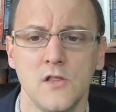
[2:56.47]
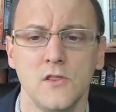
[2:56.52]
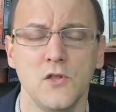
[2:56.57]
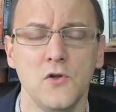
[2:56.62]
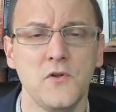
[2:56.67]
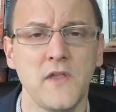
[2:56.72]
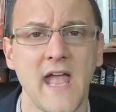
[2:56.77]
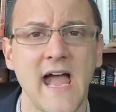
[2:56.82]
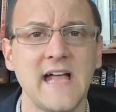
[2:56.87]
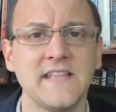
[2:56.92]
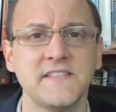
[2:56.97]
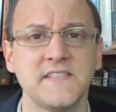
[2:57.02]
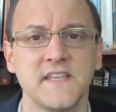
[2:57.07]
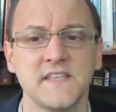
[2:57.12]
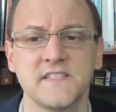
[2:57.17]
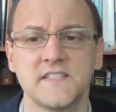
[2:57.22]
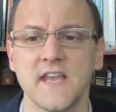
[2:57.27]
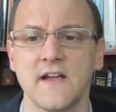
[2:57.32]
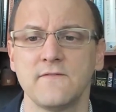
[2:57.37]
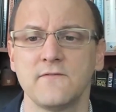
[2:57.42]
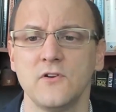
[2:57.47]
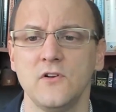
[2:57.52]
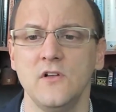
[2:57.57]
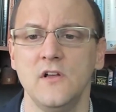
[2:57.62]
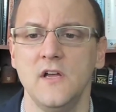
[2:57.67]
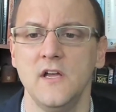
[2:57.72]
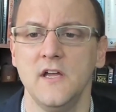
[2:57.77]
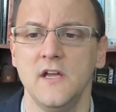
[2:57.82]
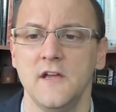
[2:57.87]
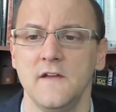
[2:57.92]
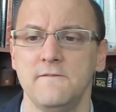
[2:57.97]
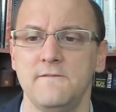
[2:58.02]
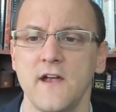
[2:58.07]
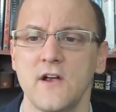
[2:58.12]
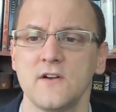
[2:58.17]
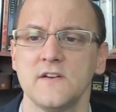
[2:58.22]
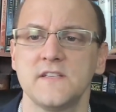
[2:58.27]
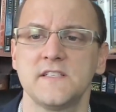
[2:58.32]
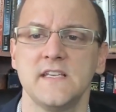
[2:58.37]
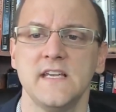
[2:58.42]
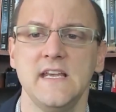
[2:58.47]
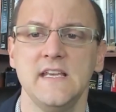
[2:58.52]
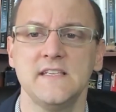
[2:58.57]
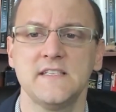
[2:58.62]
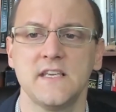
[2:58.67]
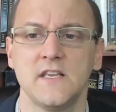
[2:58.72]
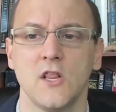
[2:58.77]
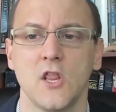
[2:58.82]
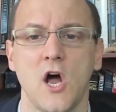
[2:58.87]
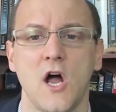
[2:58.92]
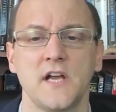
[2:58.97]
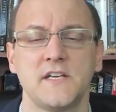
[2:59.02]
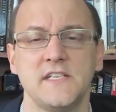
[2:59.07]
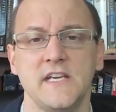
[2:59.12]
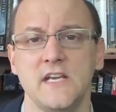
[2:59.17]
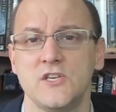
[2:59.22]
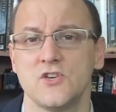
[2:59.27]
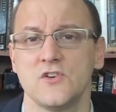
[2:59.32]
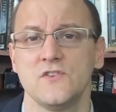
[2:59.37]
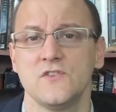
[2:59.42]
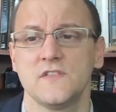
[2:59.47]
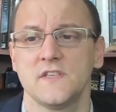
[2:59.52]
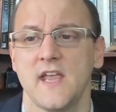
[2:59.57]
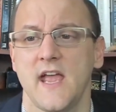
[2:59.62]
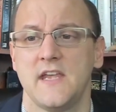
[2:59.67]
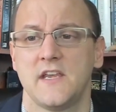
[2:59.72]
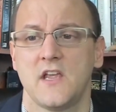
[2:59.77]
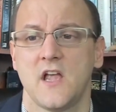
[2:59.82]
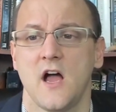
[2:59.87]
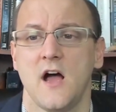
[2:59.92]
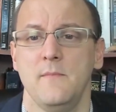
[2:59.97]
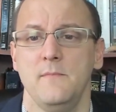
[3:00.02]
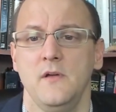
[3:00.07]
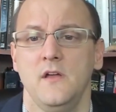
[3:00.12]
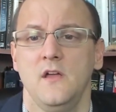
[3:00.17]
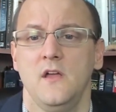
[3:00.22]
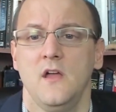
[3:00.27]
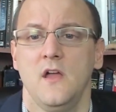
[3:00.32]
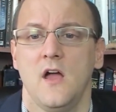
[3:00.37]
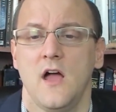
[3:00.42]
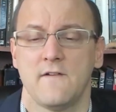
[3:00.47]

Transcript: Luke adds that several Pharisees and law teachers had come